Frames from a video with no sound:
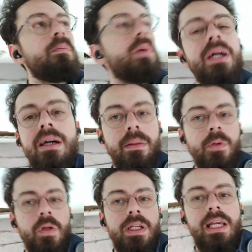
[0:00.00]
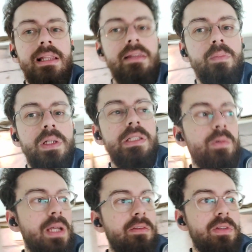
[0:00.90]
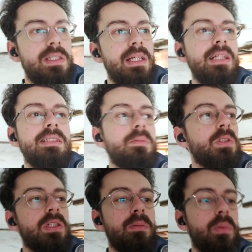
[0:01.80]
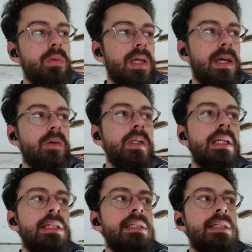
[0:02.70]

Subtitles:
not going to get lath and plaster again for the ceilings. I'm just going to board it out.